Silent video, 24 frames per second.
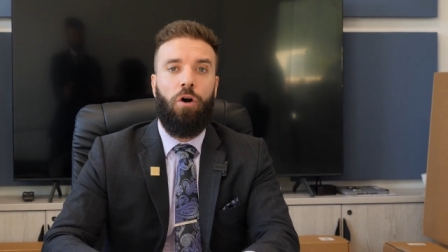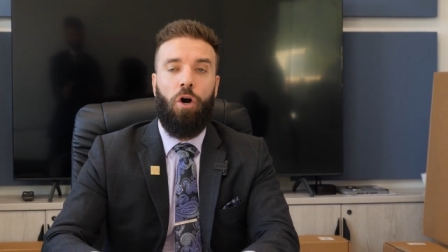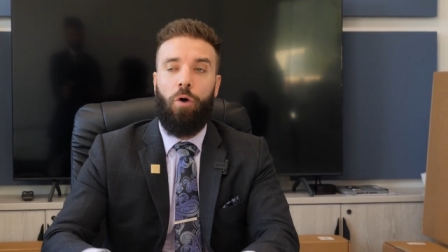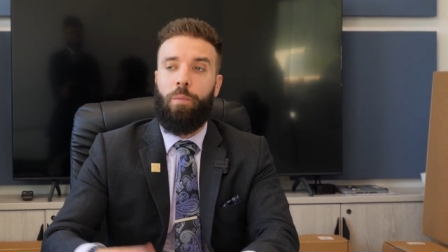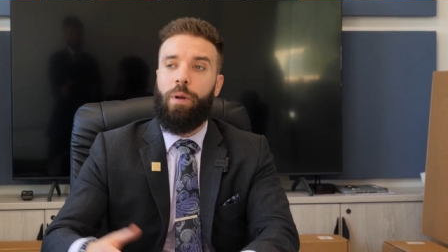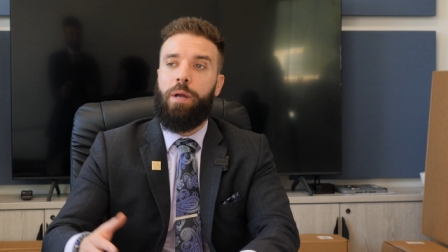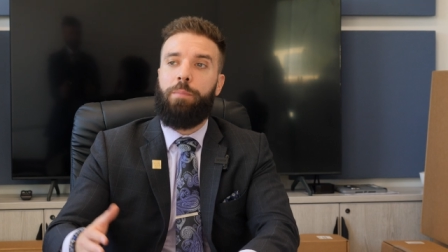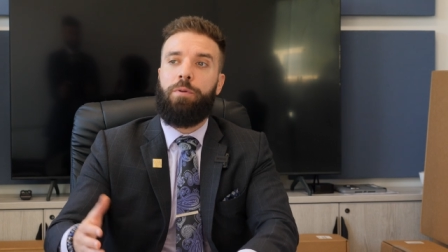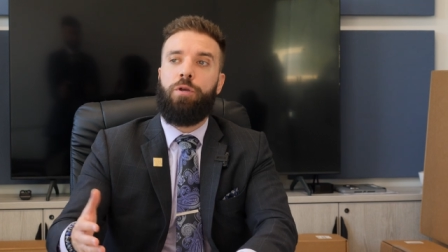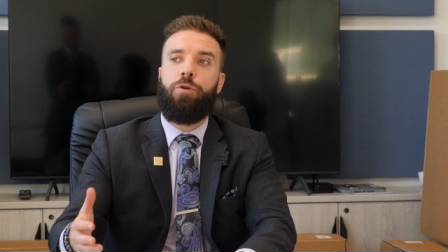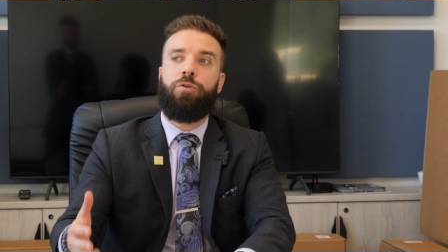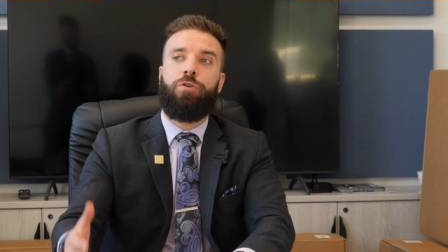Or
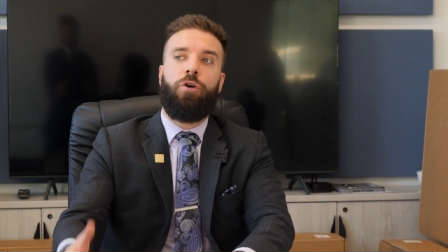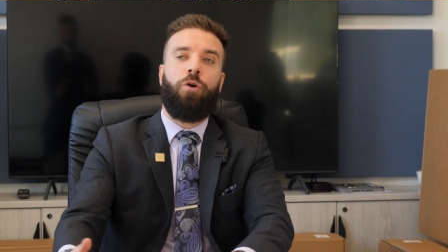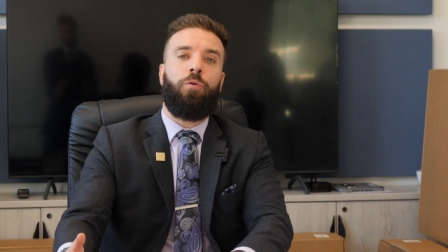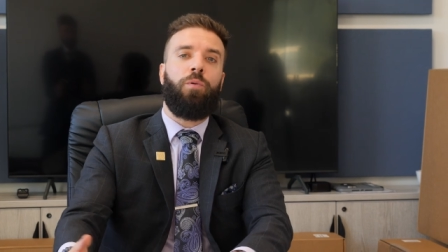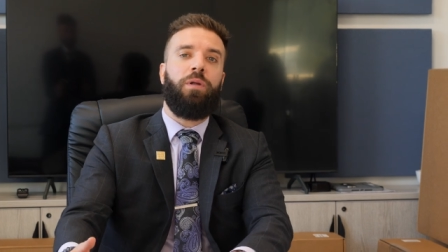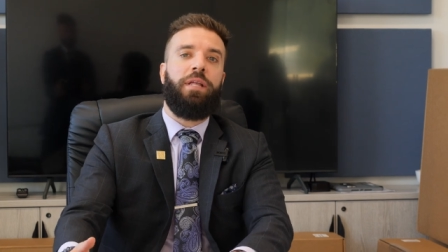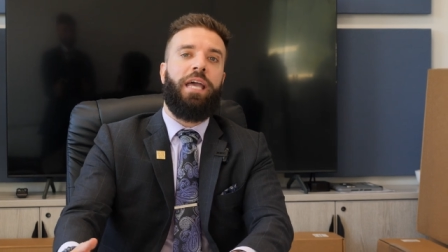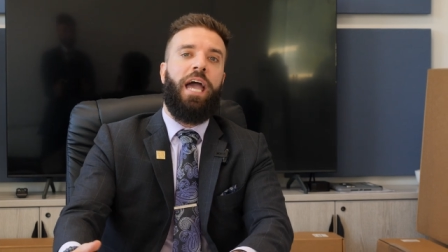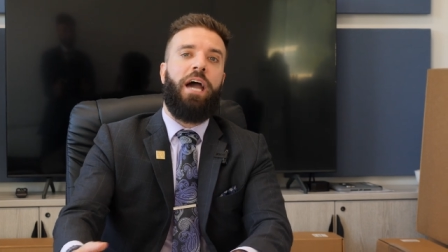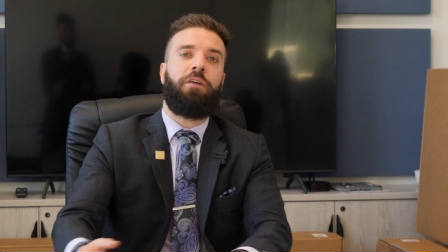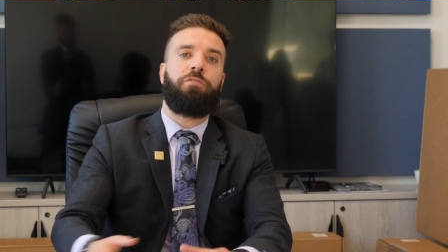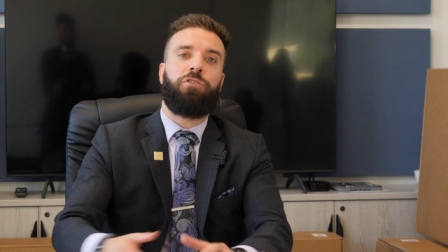maybe you don't
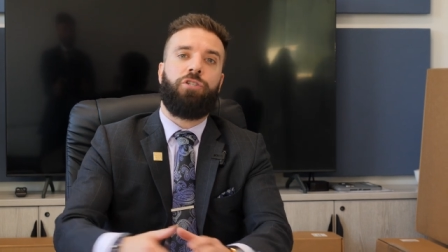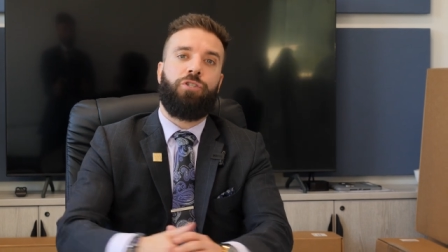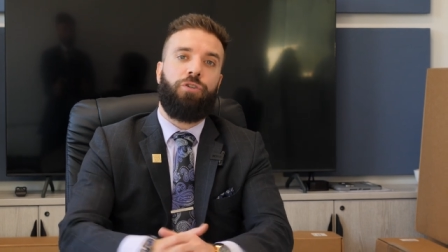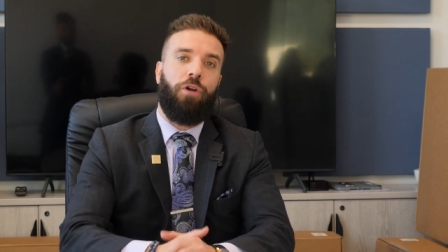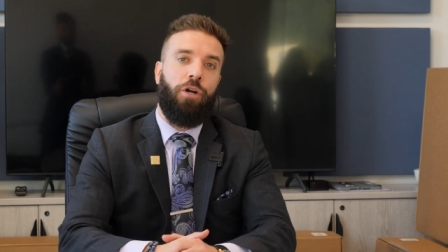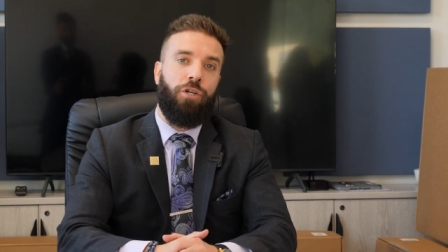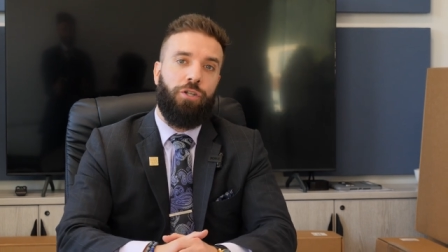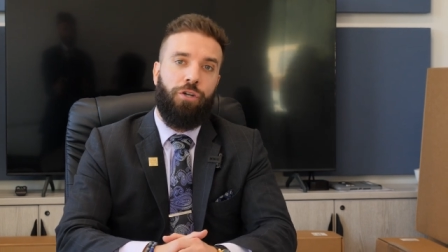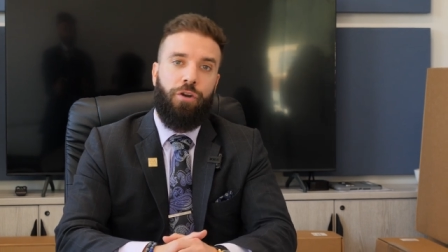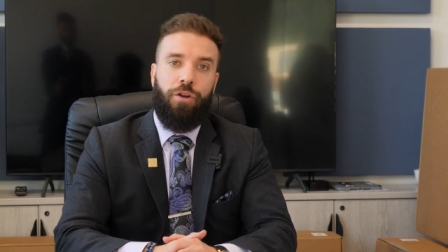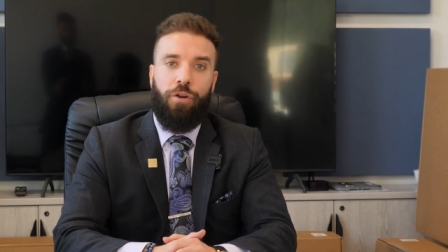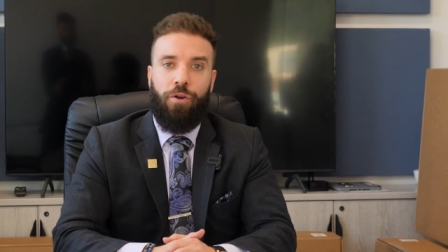really have a
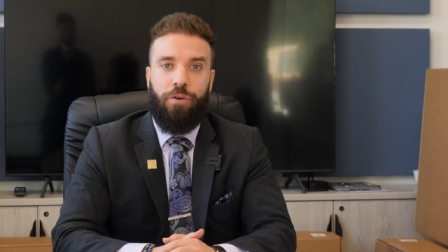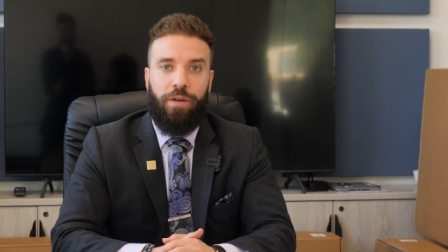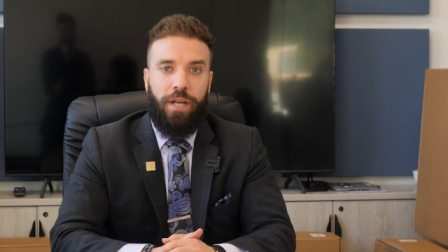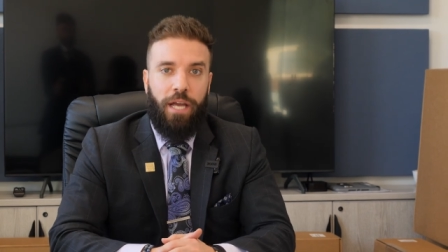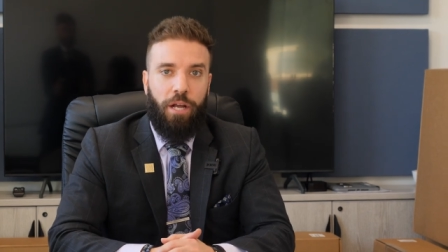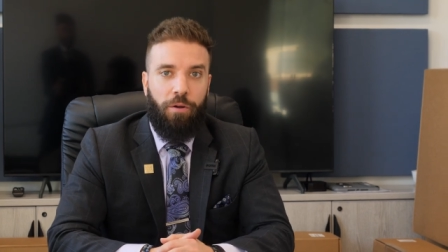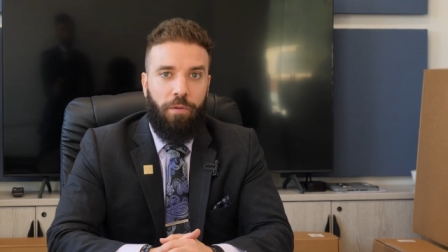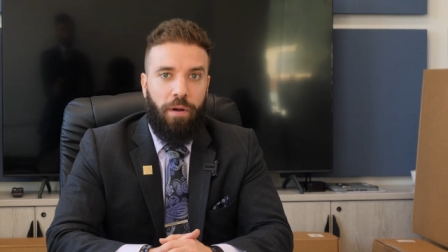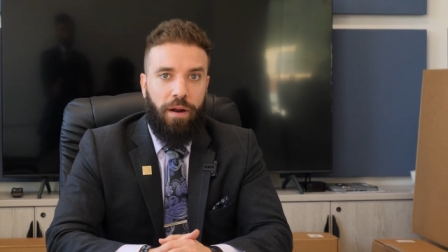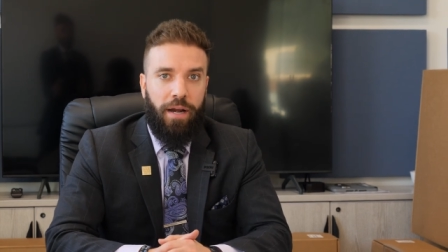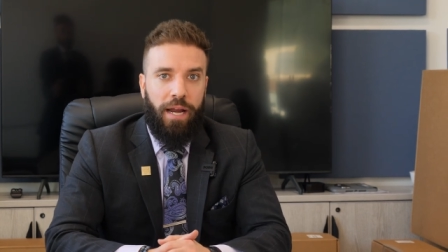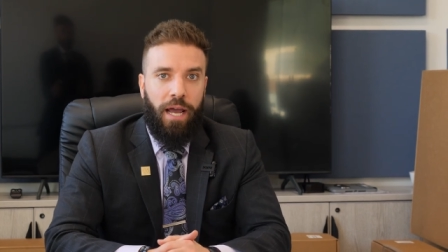structure to your
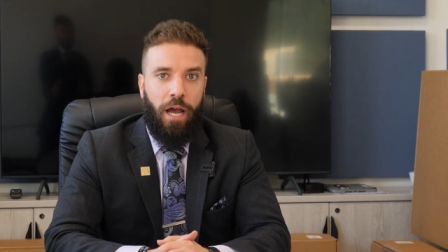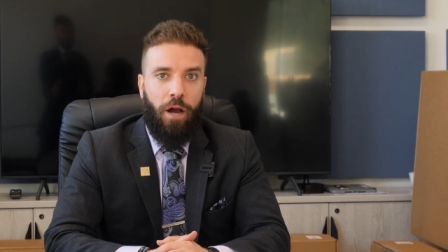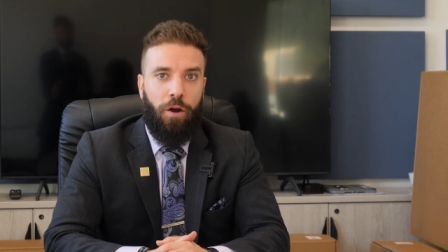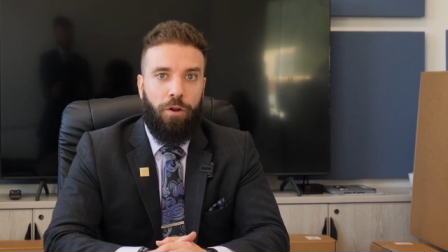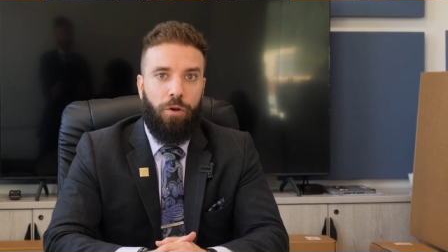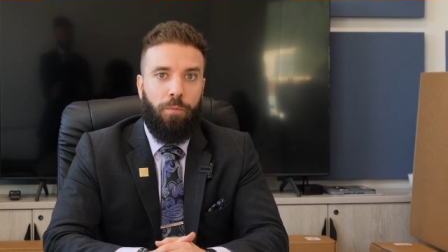day right now.